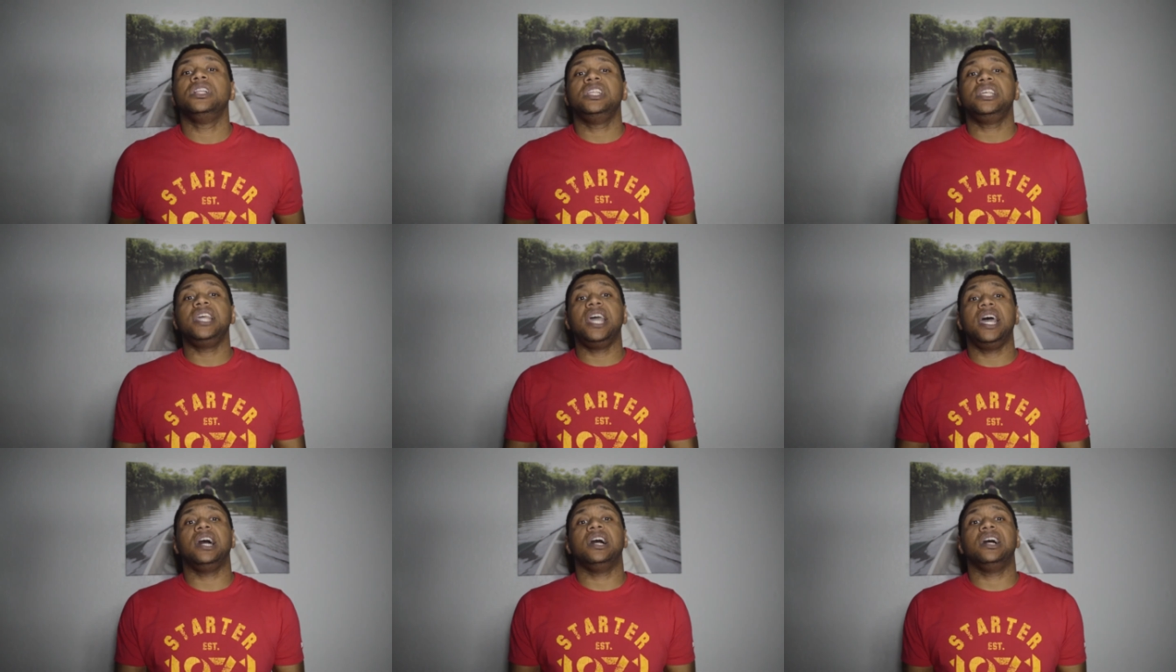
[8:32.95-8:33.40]

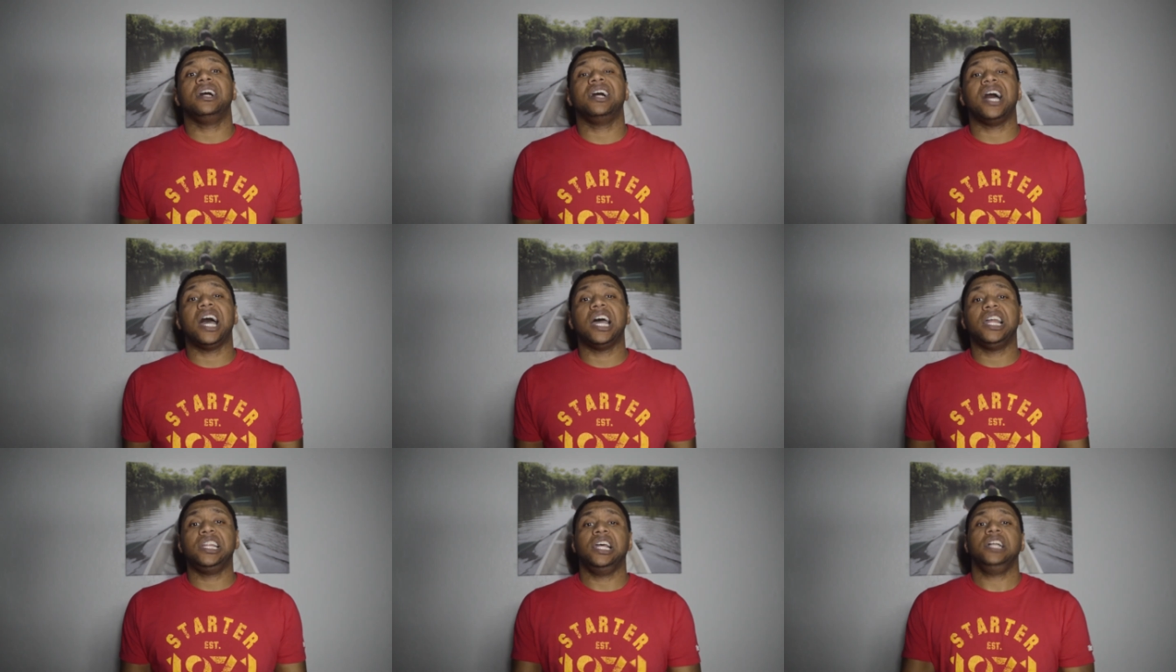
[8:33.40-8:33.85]
Yeah,
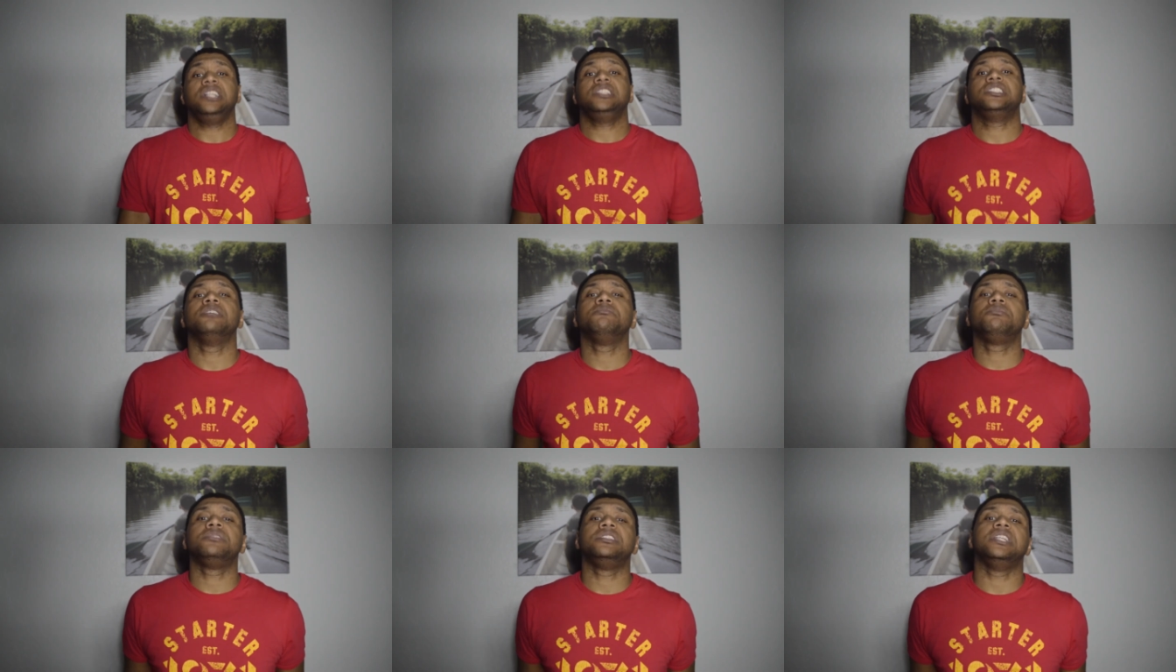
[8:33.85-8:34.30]
that's
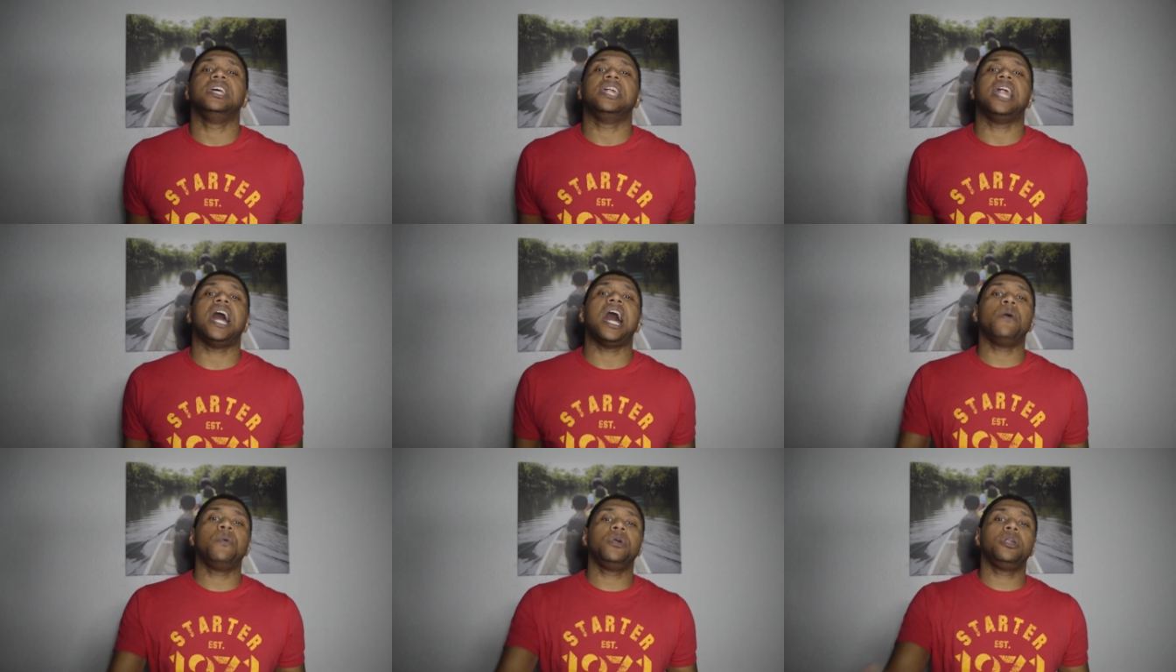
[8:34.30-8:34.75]
something that
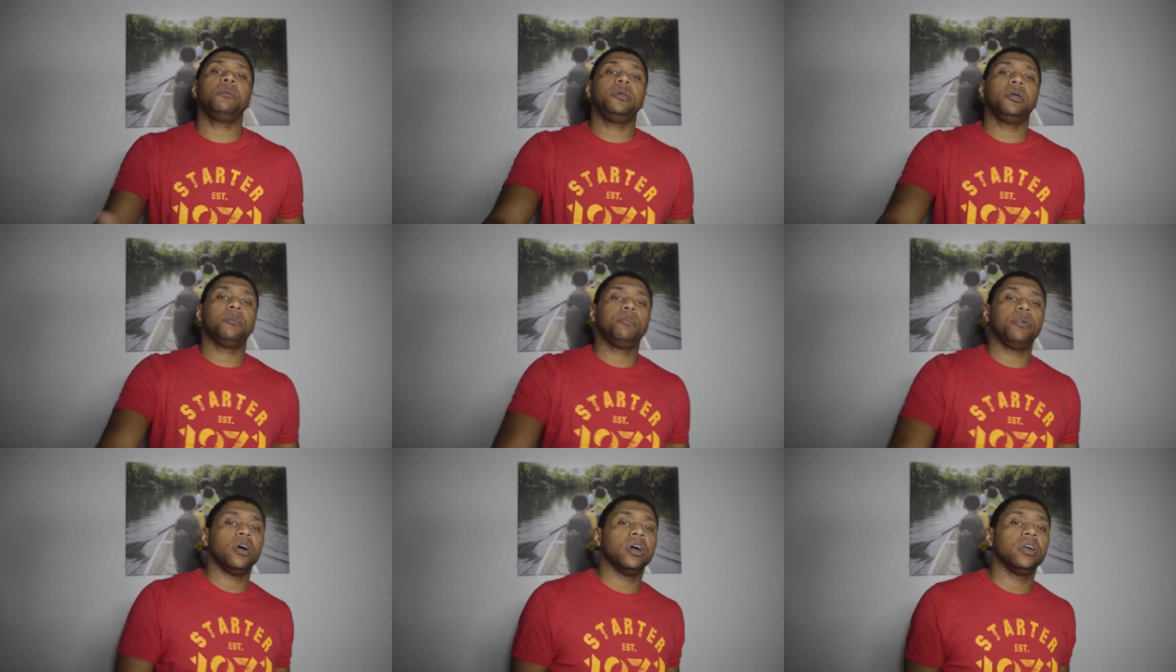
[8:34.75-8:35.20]
I want to be
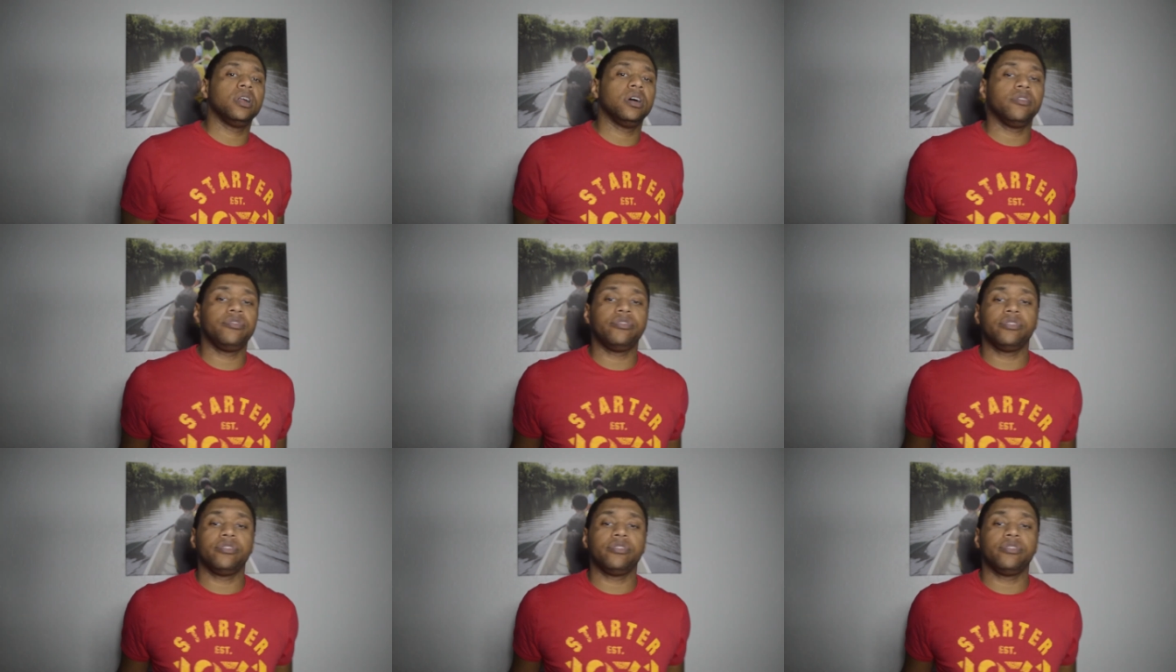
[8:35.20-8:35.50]
a part of.